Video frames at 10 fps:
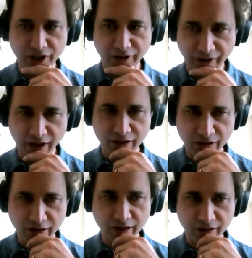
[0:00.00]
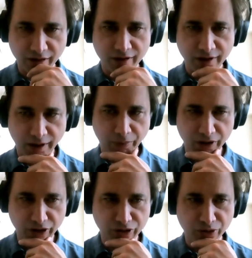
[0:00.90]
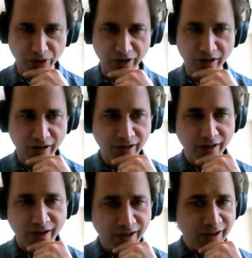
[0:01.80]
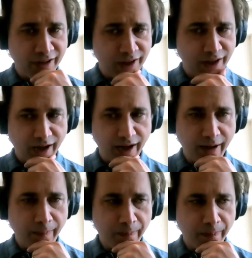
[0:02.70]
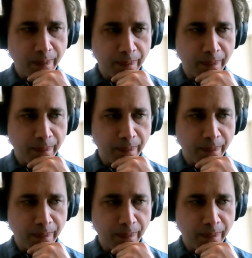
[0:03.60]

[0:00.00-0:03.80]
you sharing that uh, that part of your story um